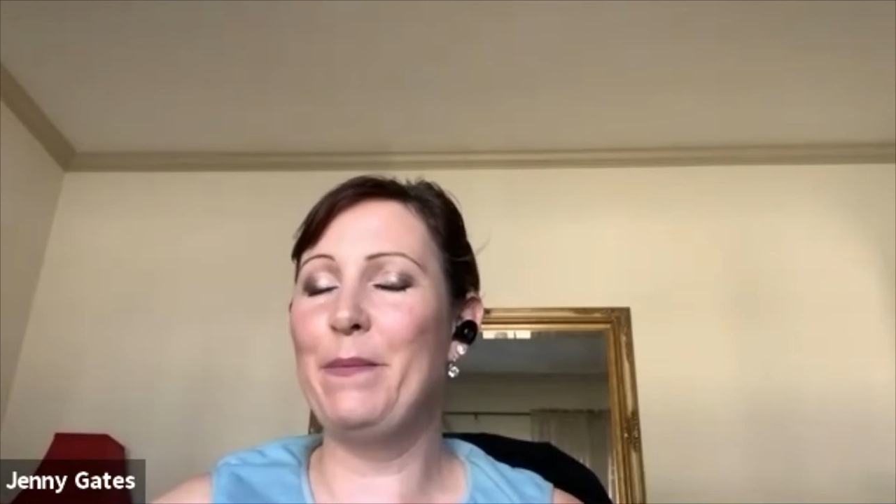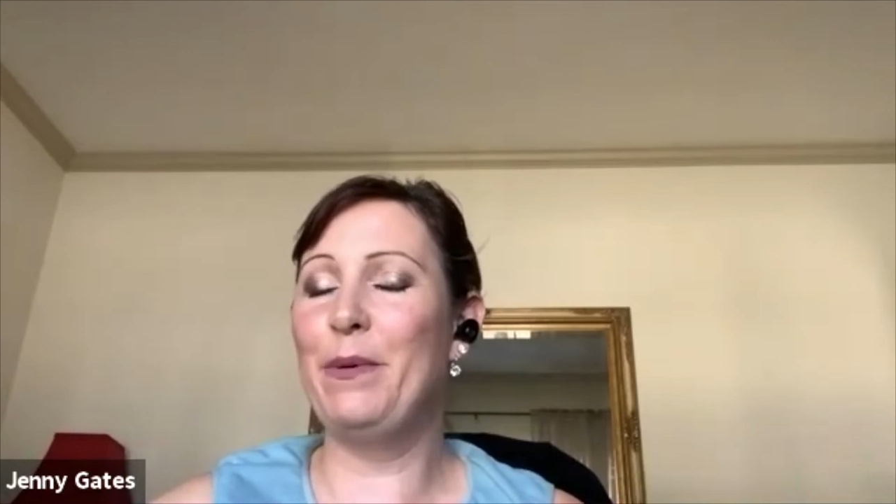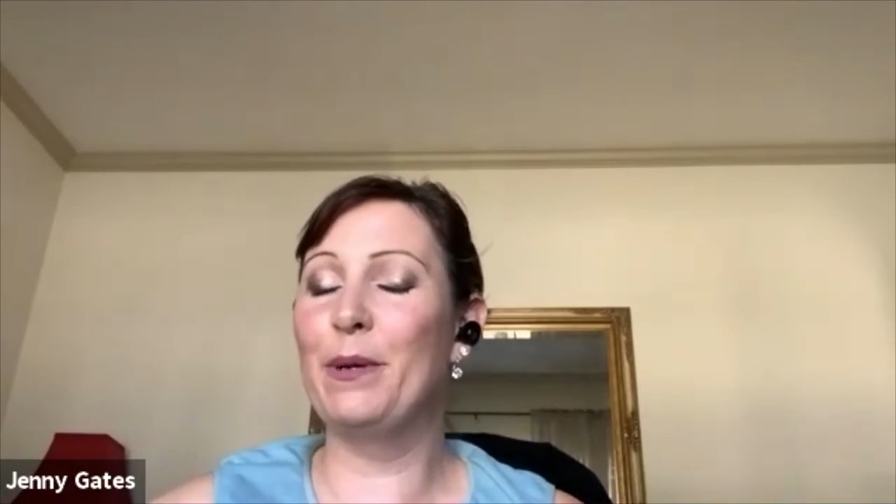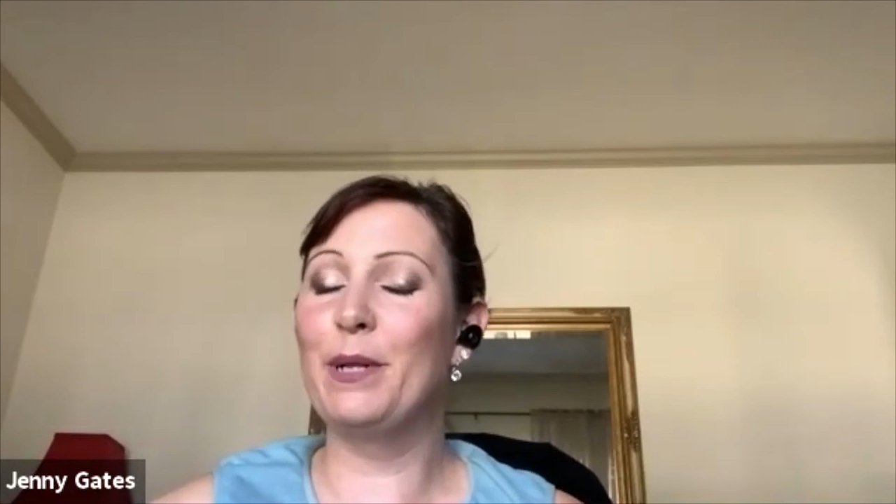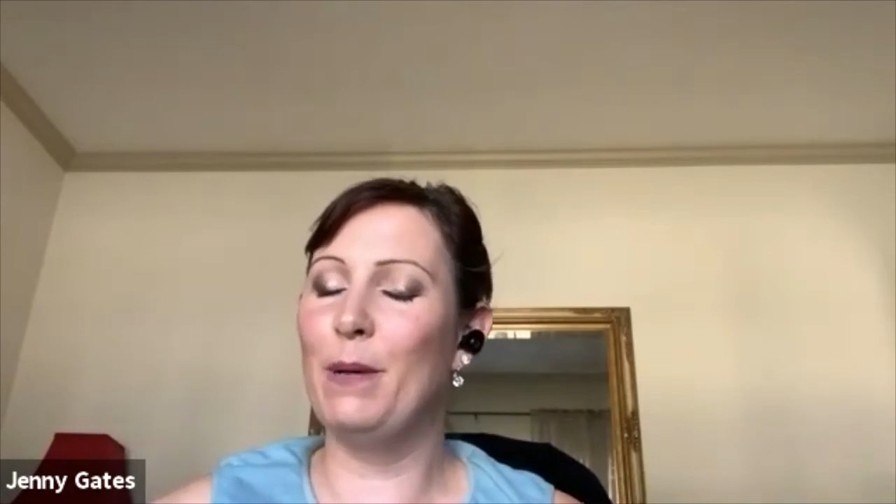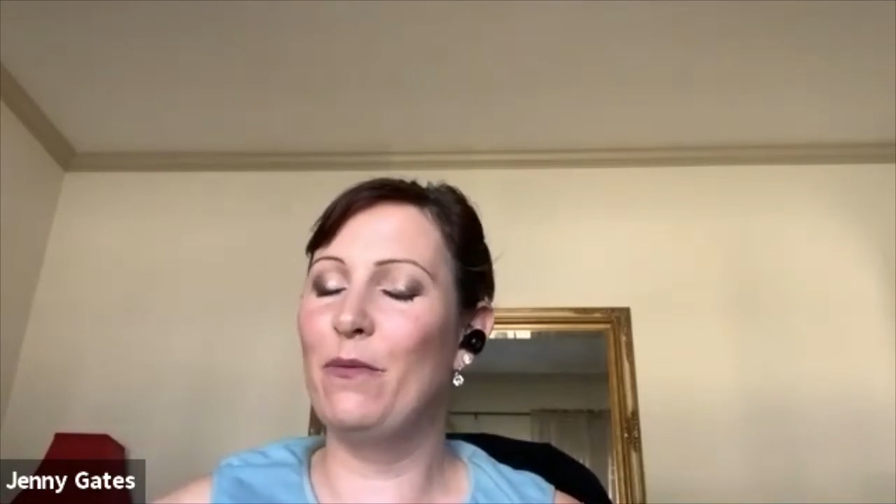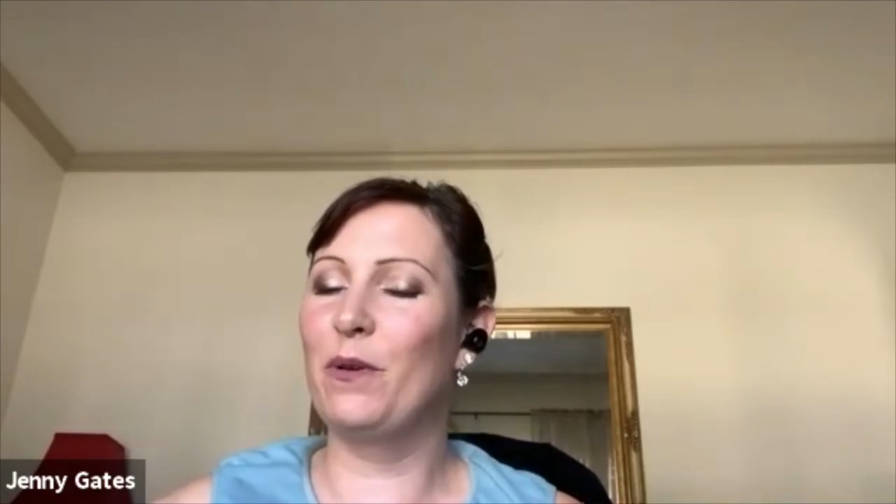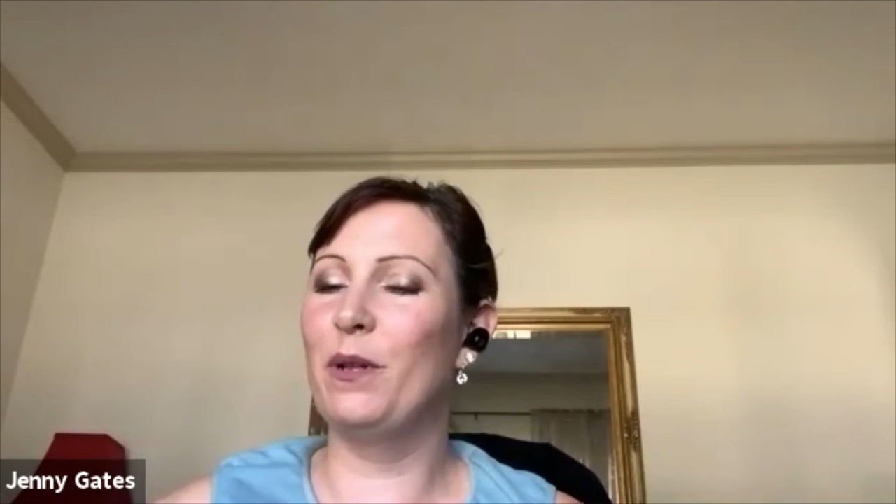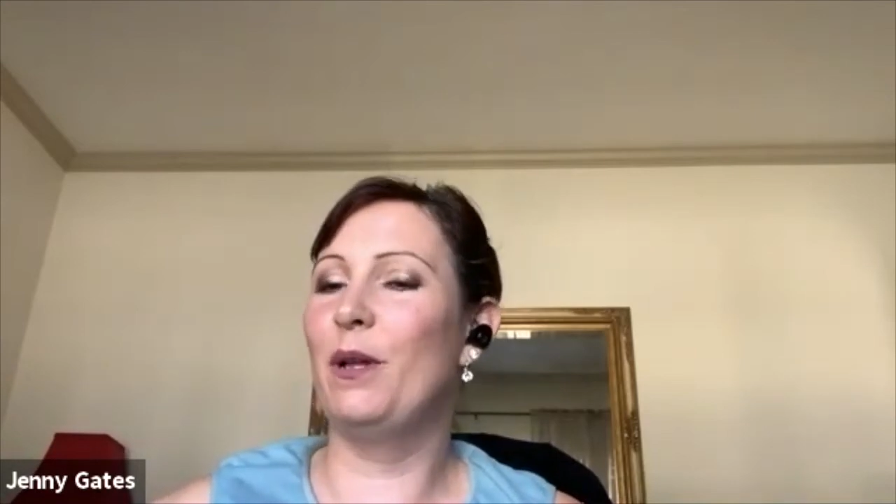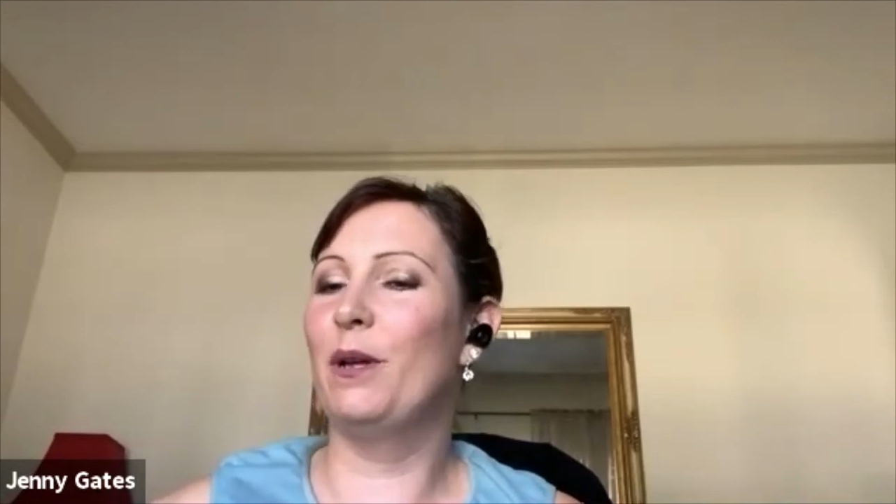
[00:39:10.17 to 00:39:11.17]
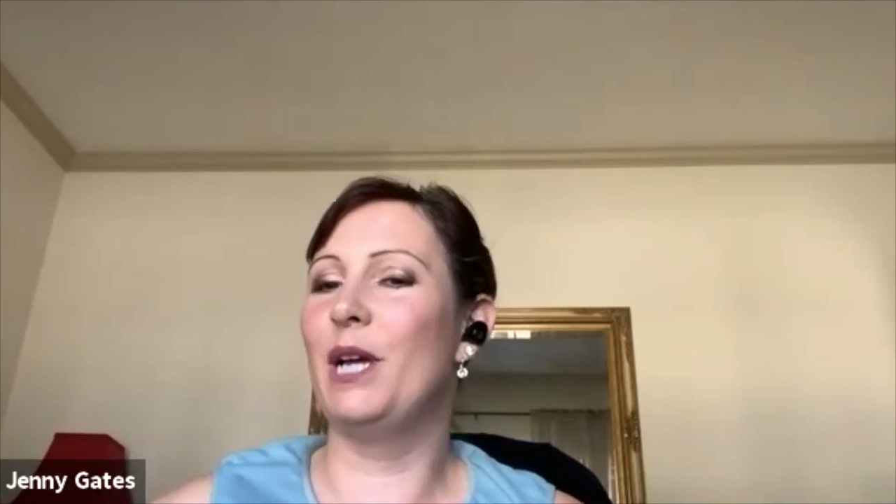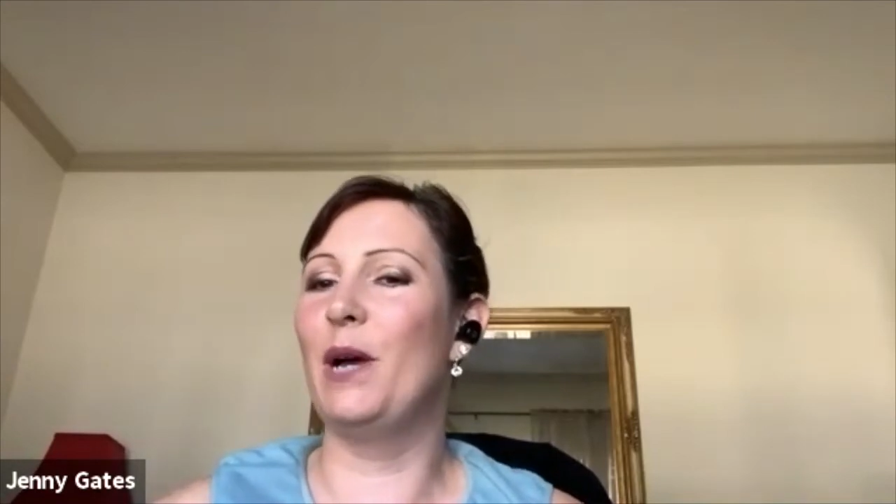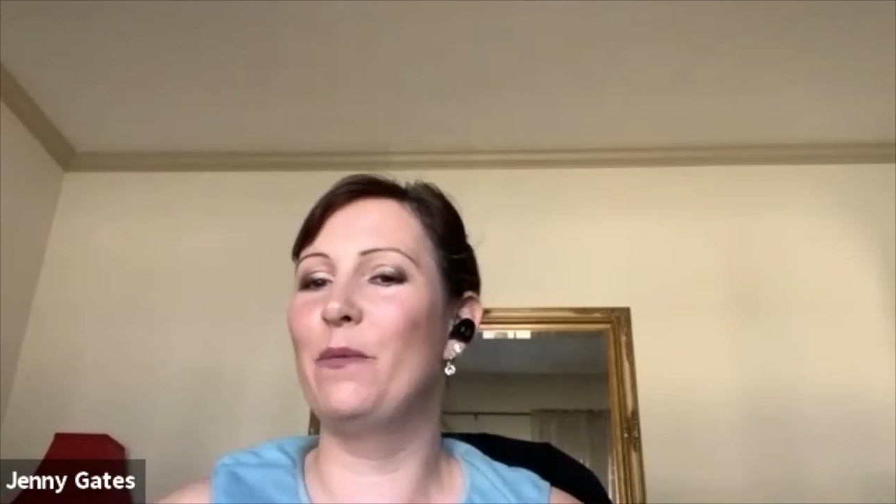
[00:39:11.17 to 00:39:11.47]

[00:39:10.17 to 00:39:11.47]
book club for a long time